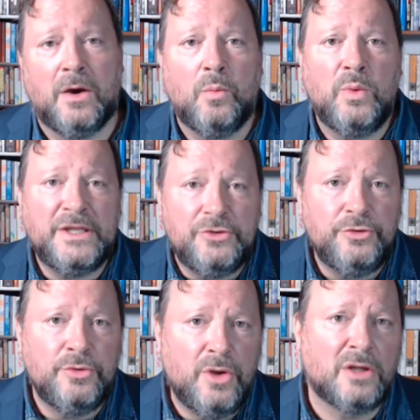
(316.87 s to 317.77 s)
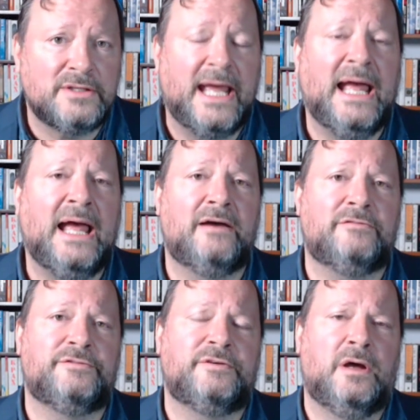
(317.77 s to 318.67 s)
We do not
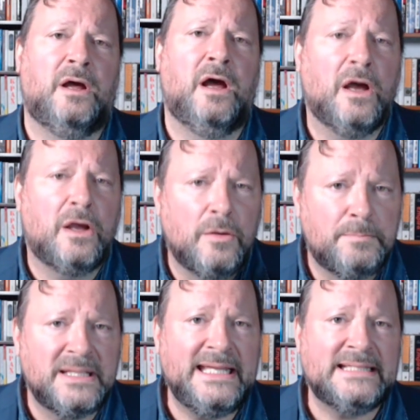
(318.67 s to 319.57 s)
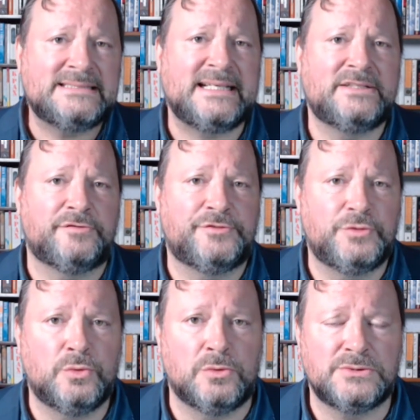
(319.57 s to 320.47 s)
have a complete set of
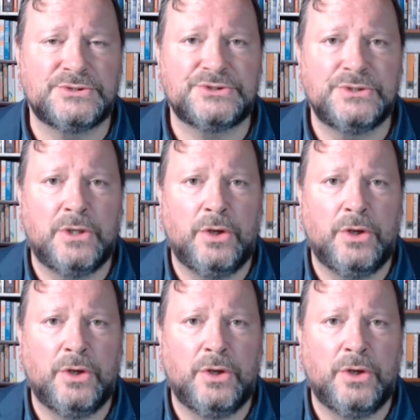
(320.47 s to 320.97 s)
tools